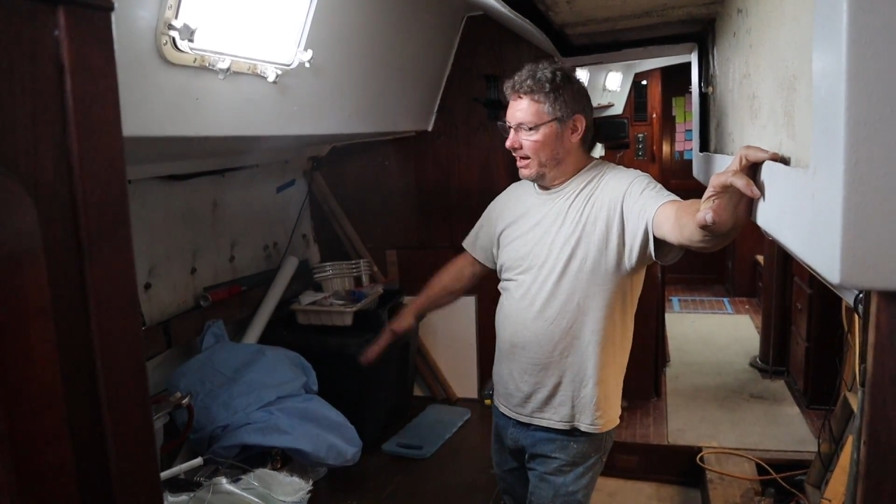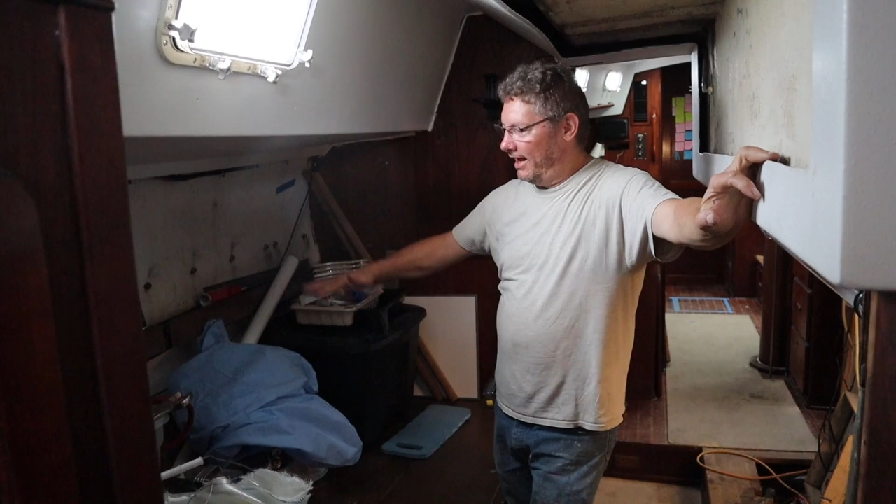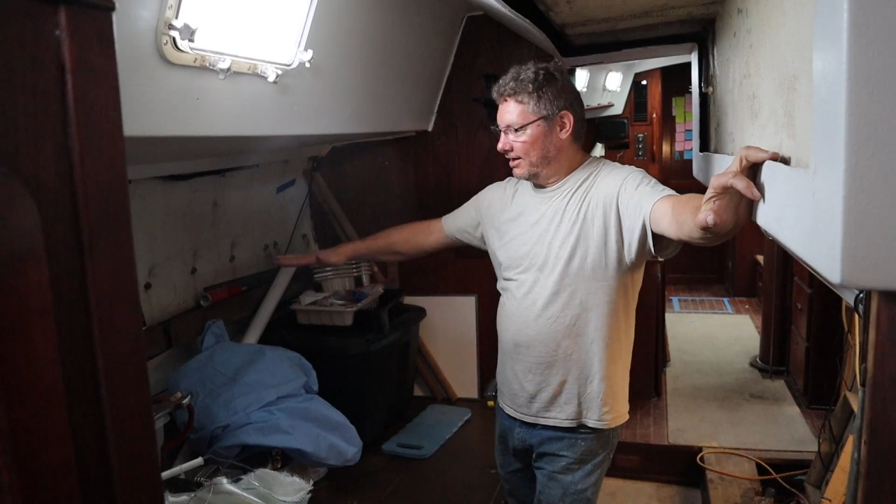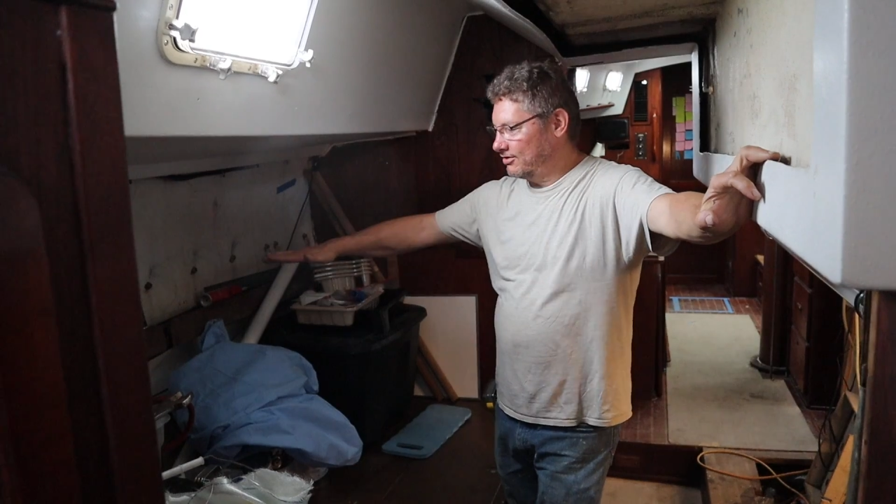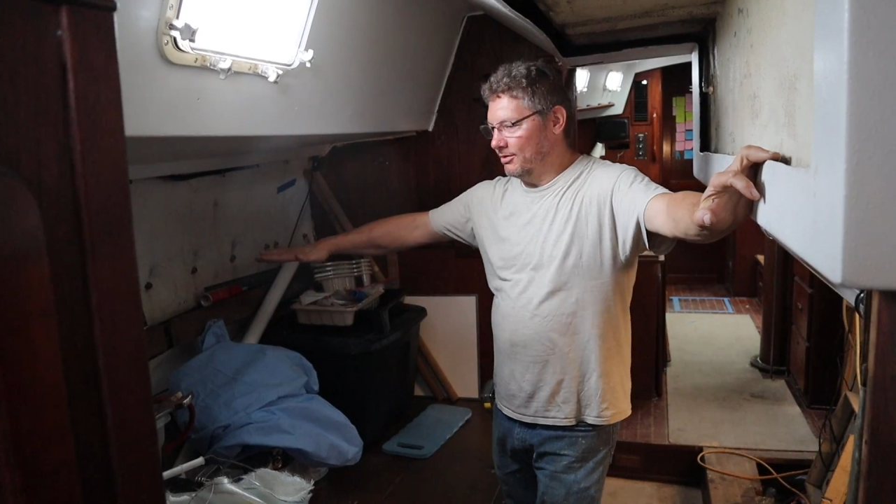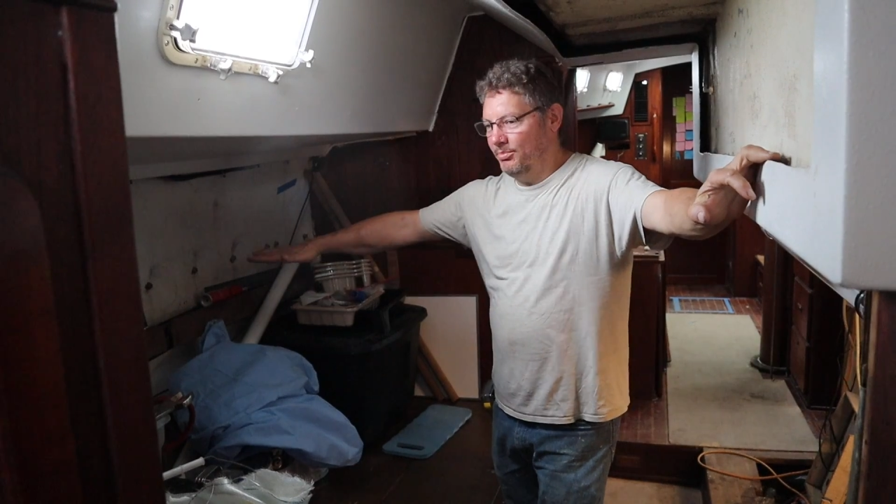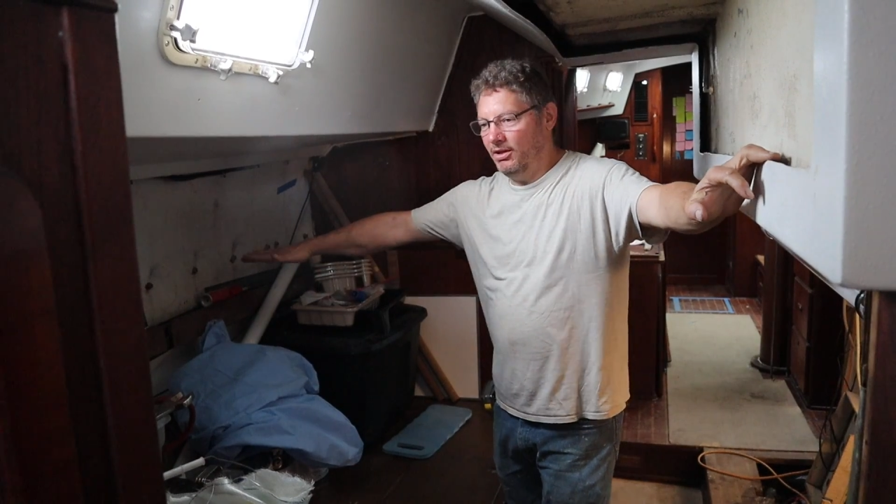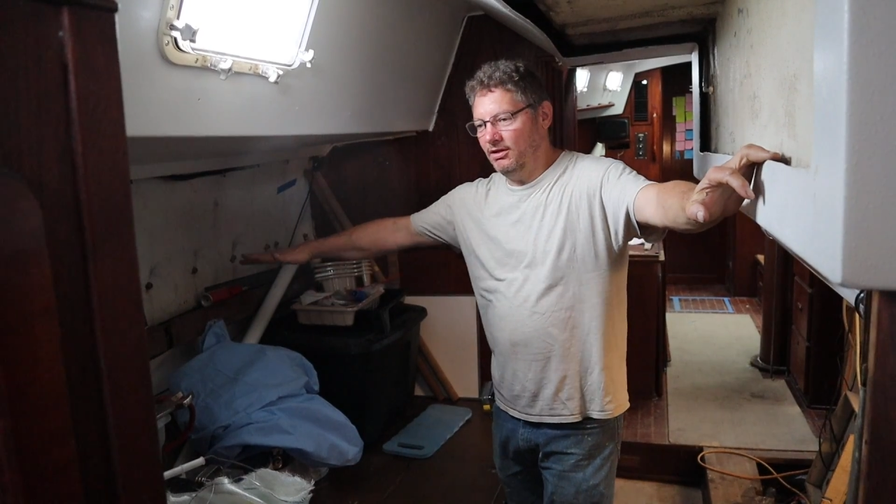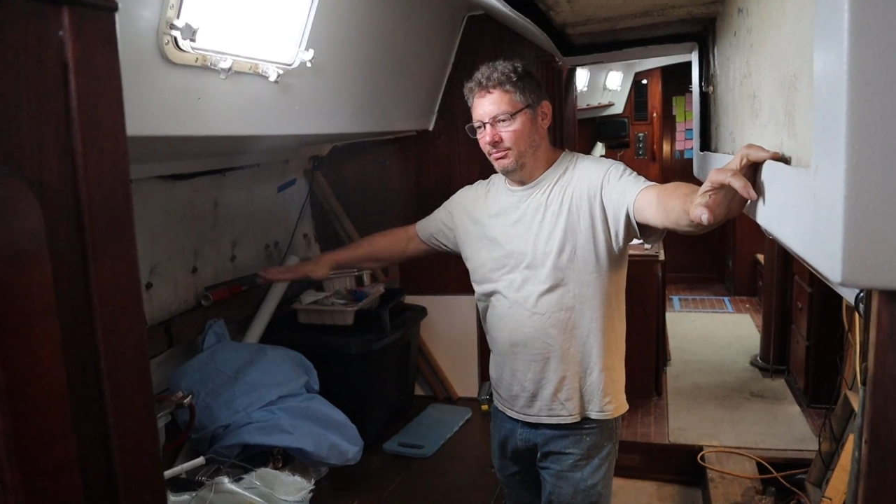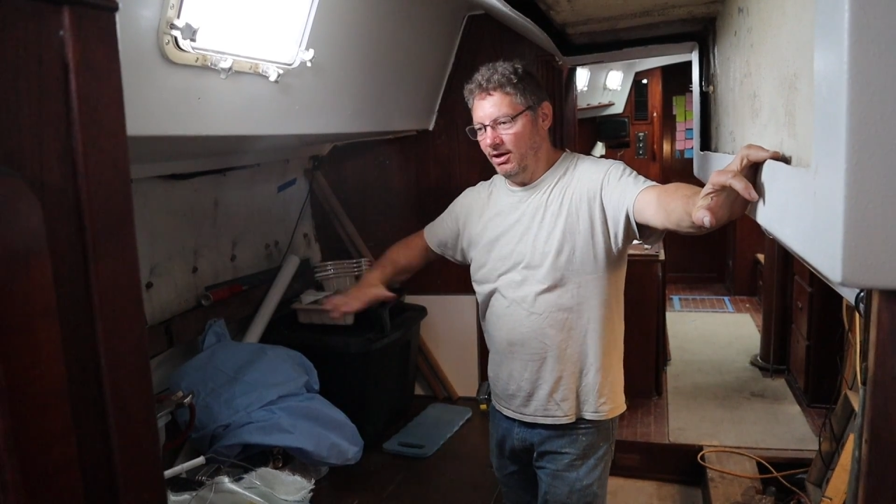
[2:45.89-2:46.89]
got to actually
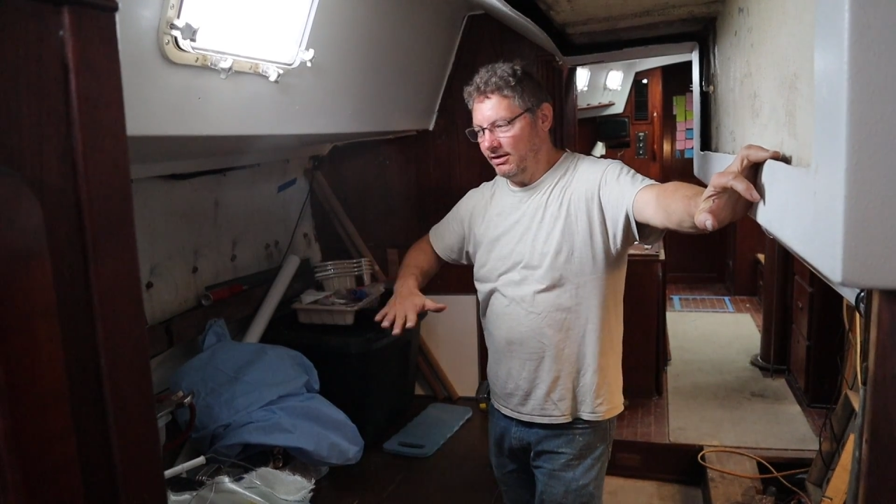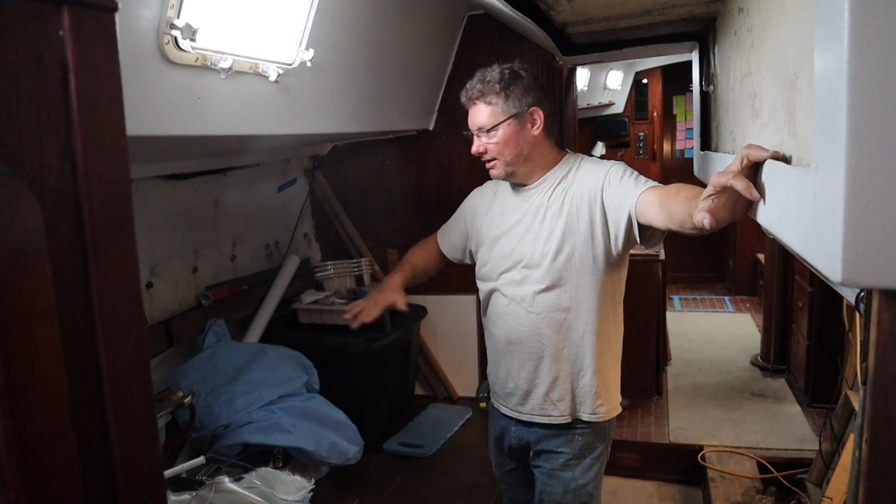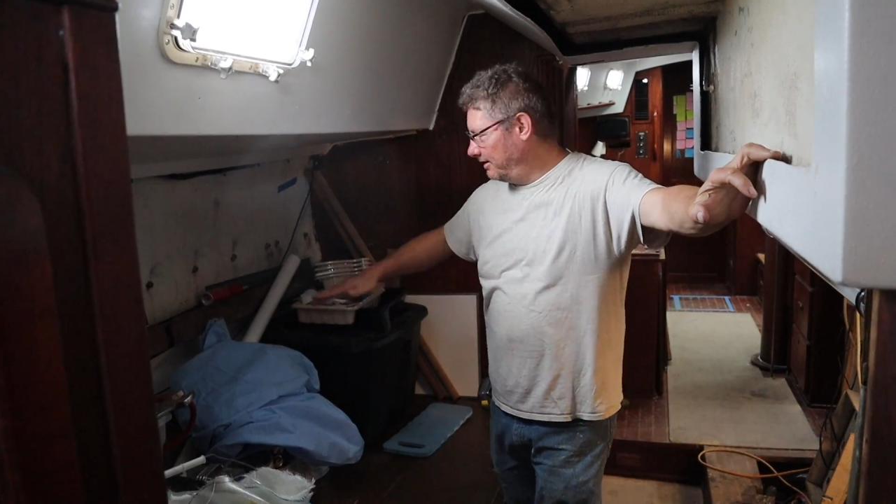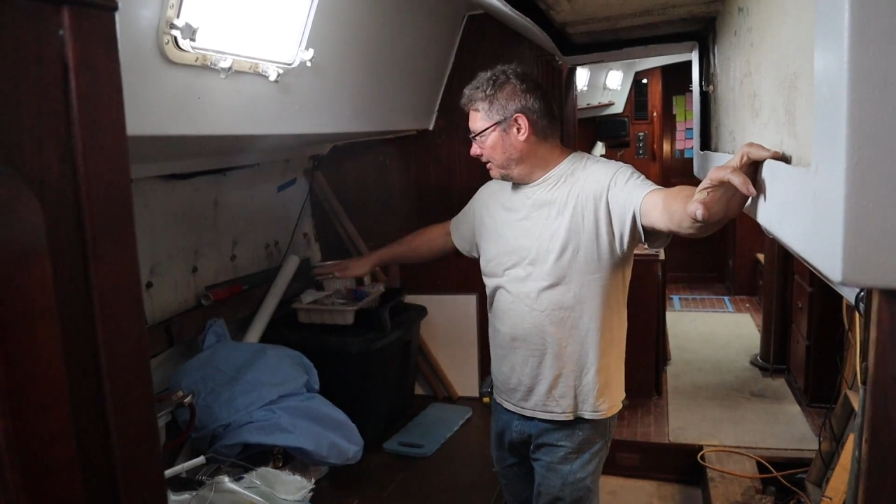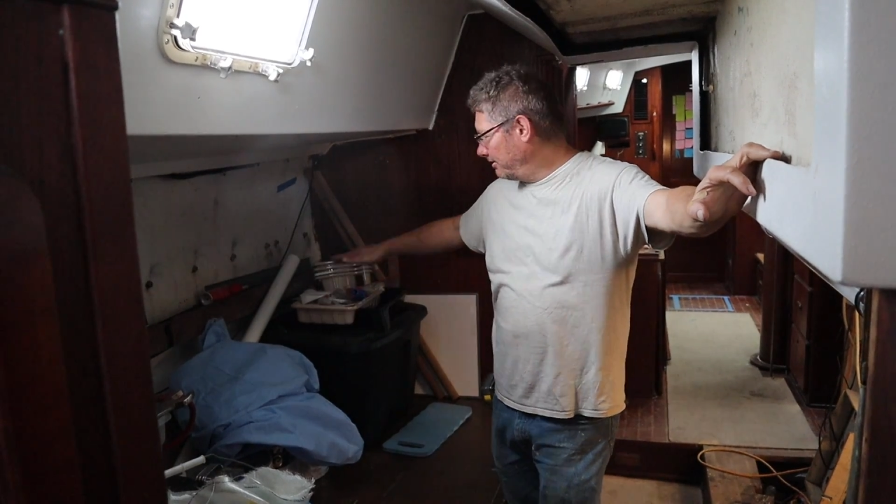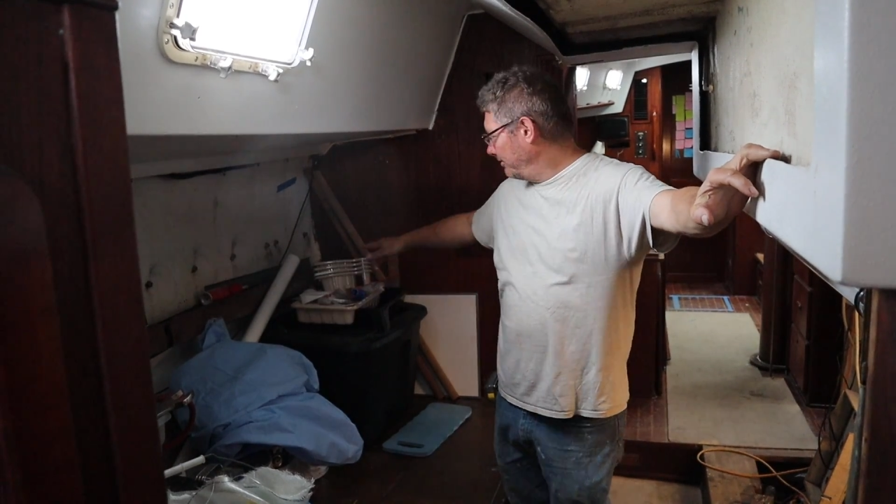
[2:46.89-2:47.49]
build a bunk in here.